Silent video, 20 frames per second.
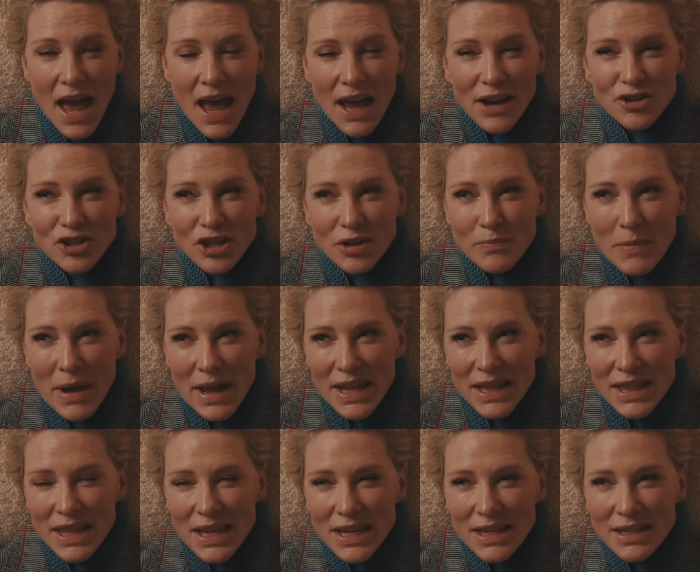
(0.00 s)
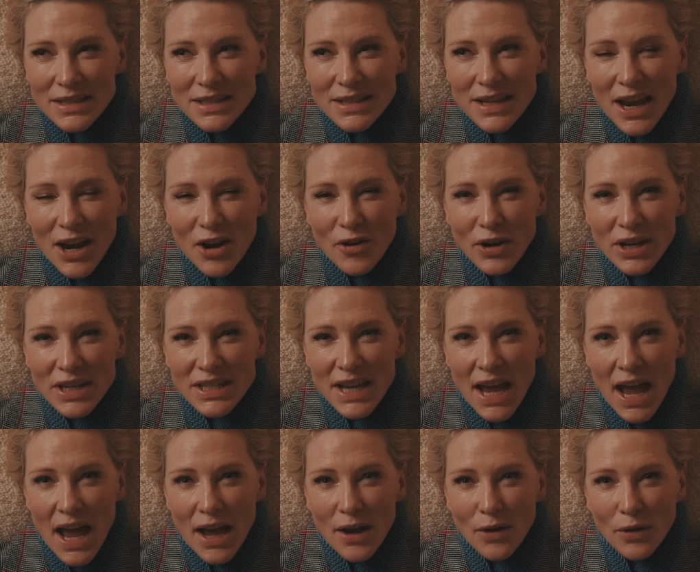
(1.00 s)
And she'd made these terry
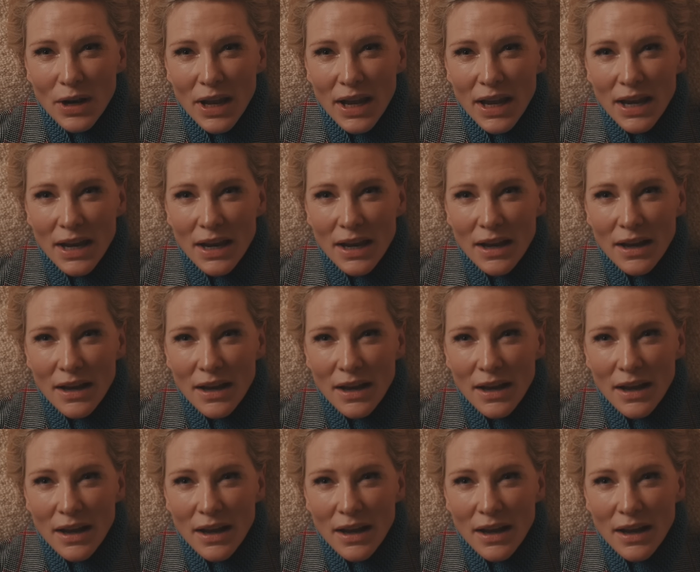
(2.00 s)
toweling